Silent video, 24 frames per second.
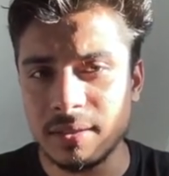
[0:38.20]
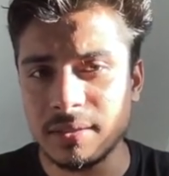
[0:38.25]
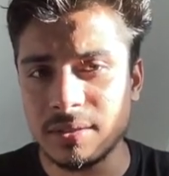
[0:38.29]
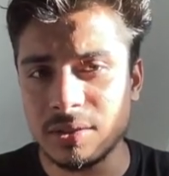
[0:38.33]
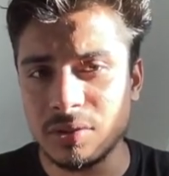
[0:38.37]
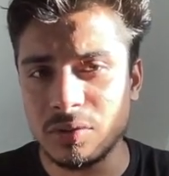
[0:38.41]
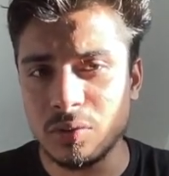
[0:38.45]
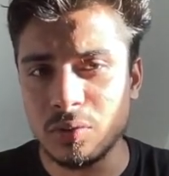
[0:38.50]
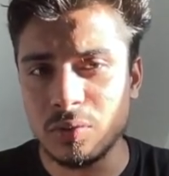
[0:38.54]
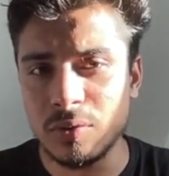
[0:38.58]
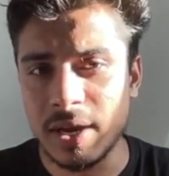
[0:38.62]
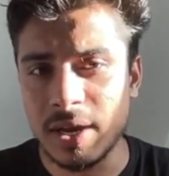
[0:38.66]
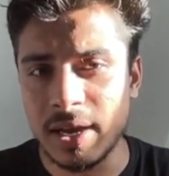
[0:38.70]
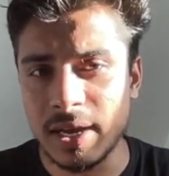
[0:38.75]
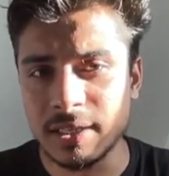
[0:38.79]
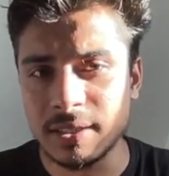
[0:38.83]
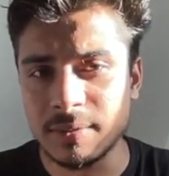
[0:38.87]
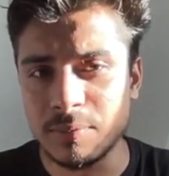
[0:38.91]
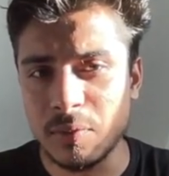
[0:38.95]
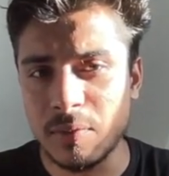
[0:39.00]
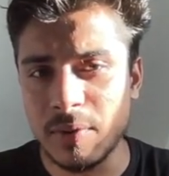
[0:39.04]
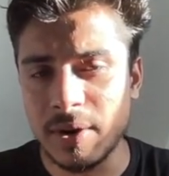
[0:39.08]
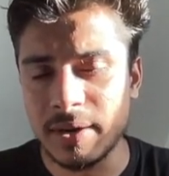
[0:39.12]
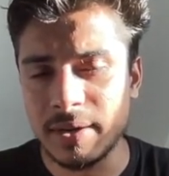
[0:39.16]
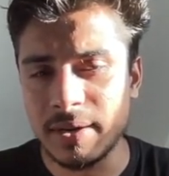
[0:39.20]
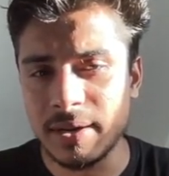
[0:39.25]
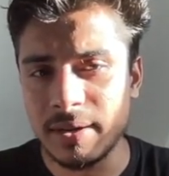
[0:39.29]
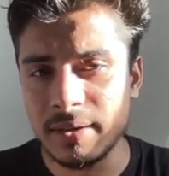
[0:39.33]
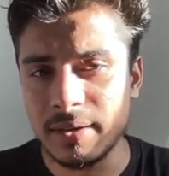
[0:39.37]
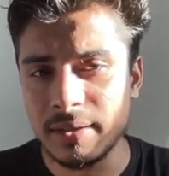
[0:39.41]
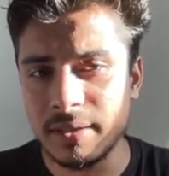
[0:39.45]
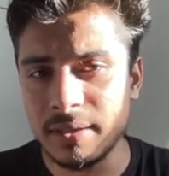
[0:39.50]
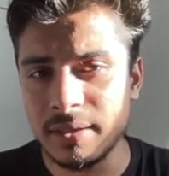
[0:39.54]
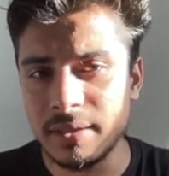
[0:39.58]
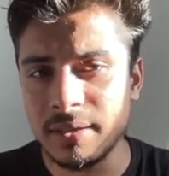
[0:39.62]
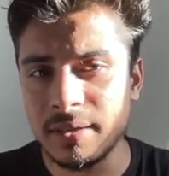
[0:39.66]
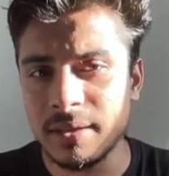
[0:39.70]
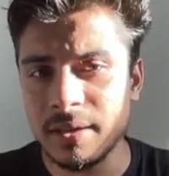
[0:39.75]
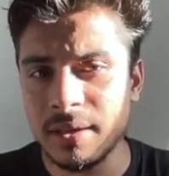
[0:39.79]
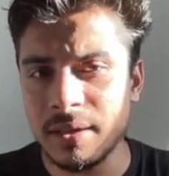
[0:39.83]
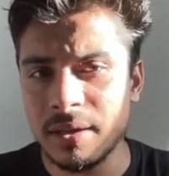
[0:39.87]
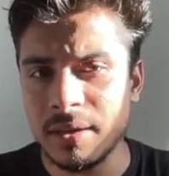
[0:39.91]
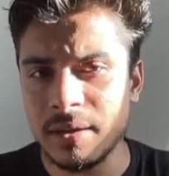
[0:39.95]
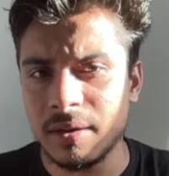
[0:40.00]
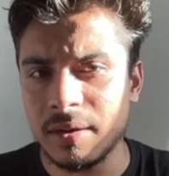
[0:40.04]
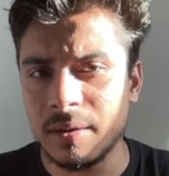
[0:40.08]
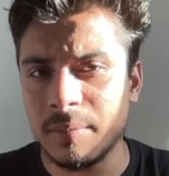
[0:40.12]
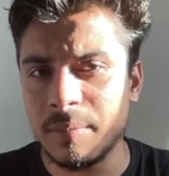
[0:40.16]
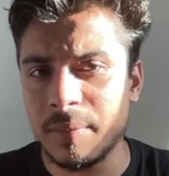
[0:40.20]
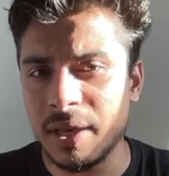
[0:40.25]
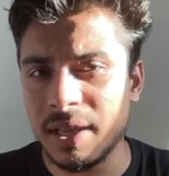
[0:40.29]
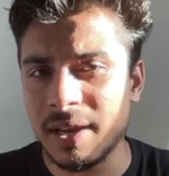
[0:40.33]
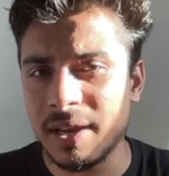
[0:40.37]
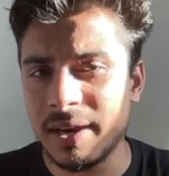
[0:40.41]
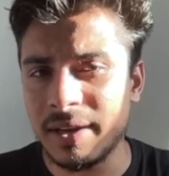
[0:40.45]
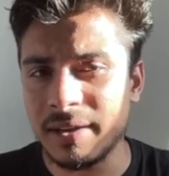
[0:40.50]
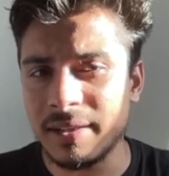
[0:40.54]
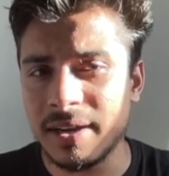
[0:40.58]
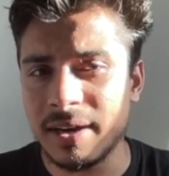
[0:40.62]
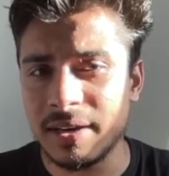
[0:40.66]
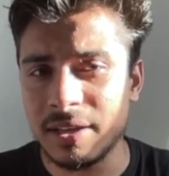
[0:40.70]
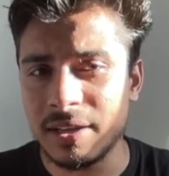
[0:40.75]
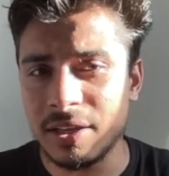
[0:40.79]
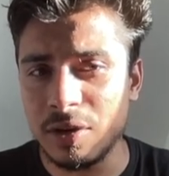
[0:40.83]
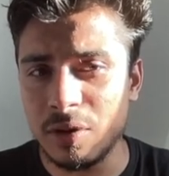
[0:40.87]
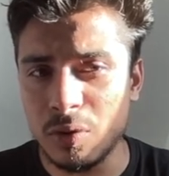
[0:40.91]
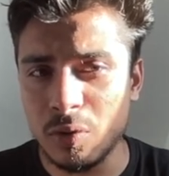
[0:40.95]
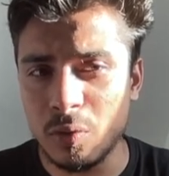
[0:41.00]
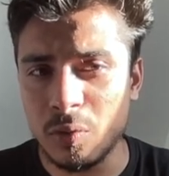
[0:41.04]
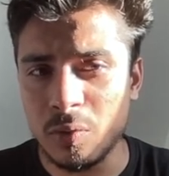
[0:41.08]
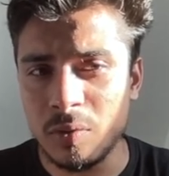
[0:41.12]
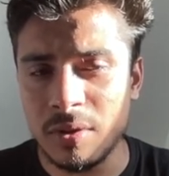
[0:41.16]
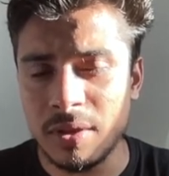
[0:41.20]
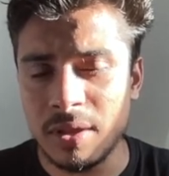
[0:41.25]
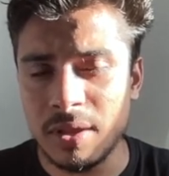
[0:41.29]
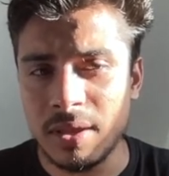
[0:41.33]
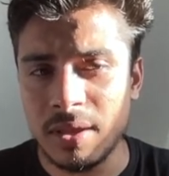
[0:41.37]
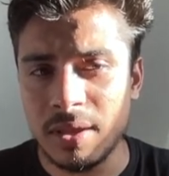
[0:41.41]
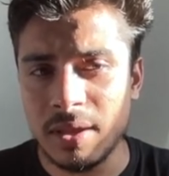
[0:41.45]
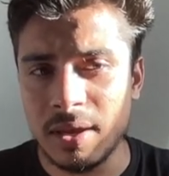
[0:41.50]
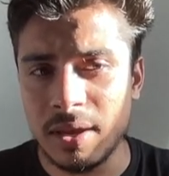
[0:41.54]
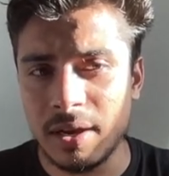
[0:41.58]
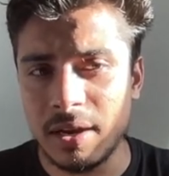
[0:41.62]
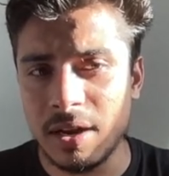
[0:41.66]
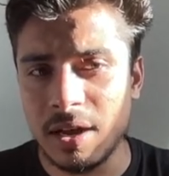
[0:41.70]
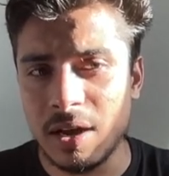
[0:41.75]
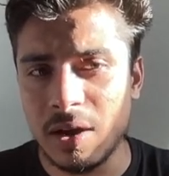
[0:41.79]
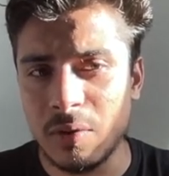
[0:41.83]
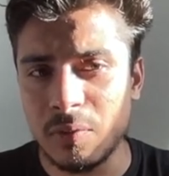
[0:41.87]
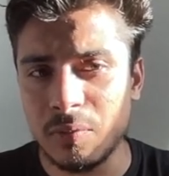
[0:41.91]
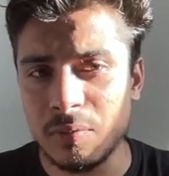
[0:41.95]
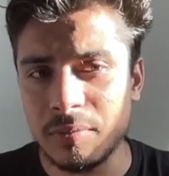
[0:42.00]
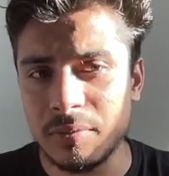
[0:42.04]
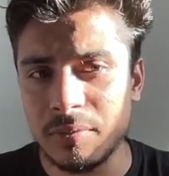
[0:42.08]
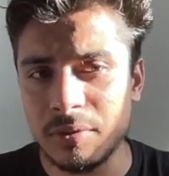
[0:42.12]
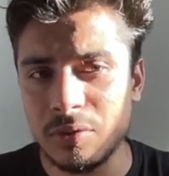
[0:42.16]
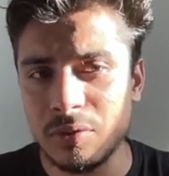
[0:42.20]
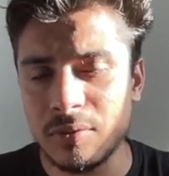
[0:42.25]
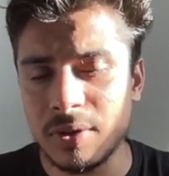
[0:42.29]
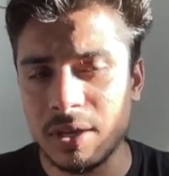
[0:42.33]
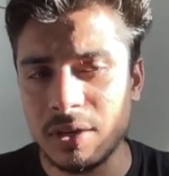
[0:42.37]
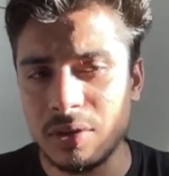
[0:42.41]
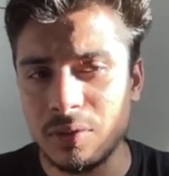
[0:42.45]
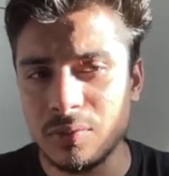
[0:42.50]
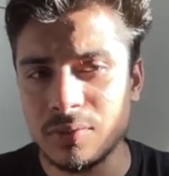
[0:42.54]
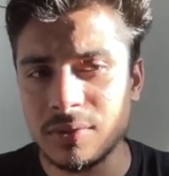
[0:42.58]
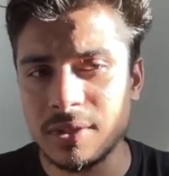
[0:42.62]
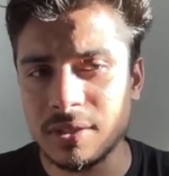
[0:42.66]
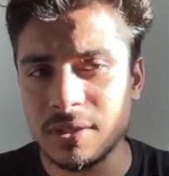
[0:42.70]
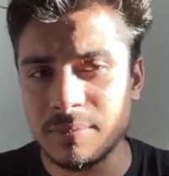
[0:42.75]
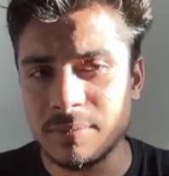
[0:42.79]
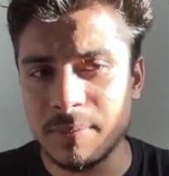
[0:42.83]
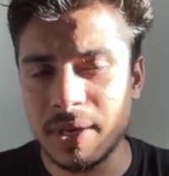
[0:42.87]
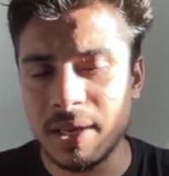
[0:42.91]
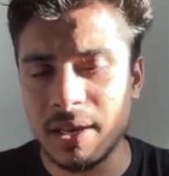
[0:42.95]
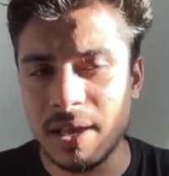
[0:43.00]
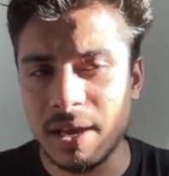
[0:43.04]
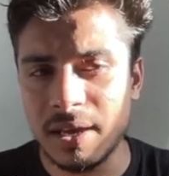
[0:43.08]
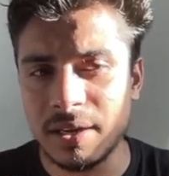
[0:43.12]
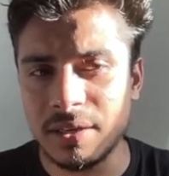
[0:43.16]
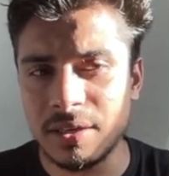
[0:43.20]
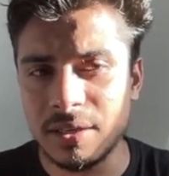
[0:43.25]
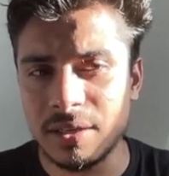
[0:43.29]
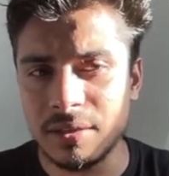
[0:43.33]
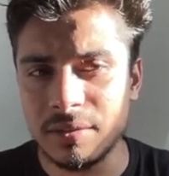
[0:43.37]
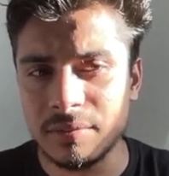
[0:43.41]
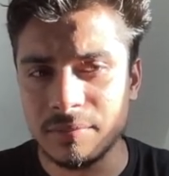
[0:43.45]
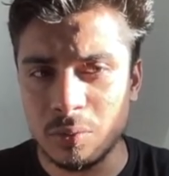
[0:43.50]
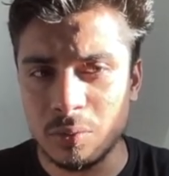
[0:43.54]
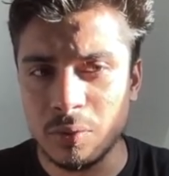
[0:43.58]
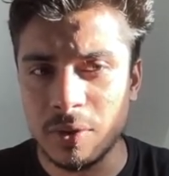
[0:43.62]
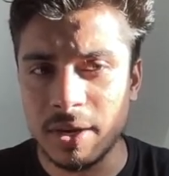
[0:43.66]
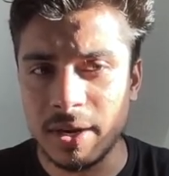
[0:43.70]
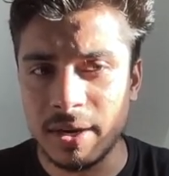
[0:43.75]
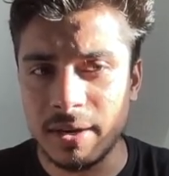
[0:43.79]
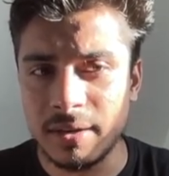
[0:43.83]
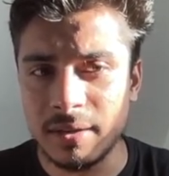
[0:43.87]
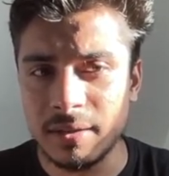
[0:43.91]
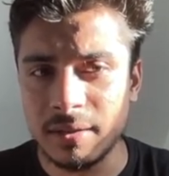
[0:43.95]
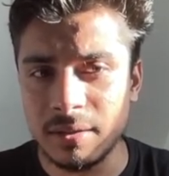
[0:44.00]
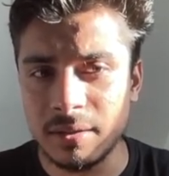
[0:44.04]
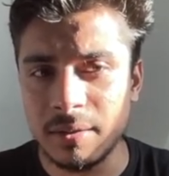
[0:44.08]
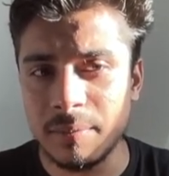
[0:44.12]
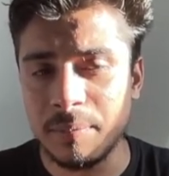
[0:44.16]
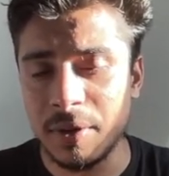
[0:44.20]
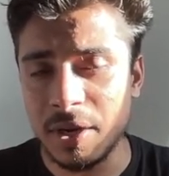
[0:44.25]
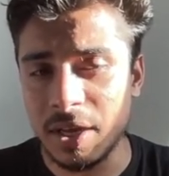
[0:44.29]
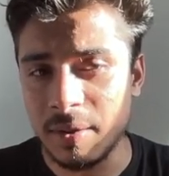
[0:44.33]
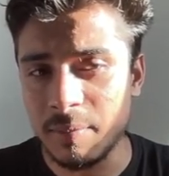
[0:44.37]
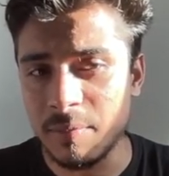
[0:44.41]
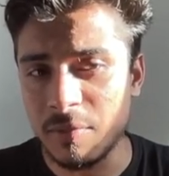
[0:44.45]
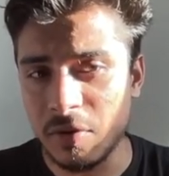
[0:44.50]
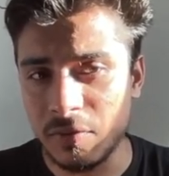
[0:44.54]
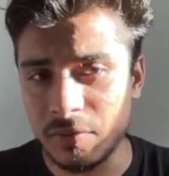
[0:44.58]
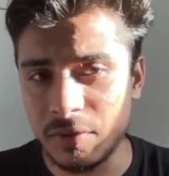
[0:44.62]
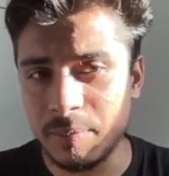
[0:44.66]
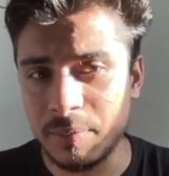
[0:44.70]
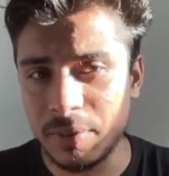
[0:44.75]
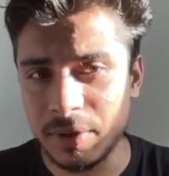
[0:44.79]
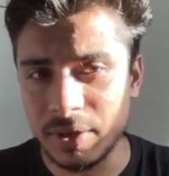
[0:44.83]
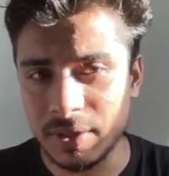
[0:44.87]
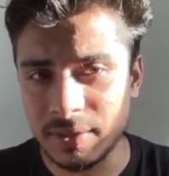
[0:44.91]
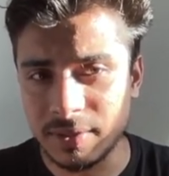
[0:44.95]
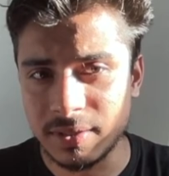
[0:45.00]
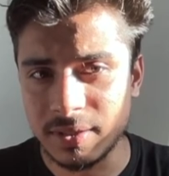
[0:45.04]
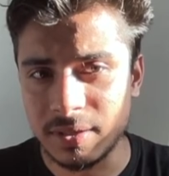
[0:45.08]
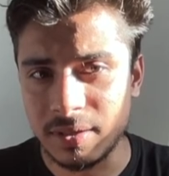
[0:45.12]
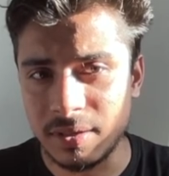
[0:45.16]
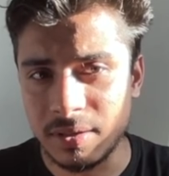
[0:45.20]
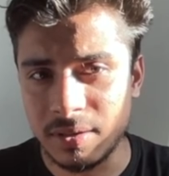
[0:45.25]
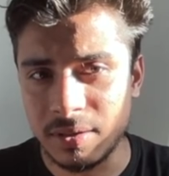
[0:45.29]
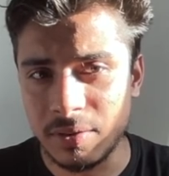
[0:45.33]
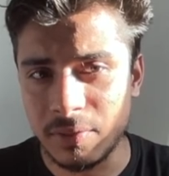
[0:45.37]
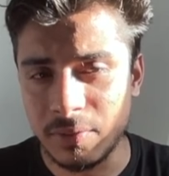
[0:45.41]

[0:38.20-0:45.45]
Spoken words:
dude has provided the a mail ID that he know, and now you can use this mail ID to get the name of the person.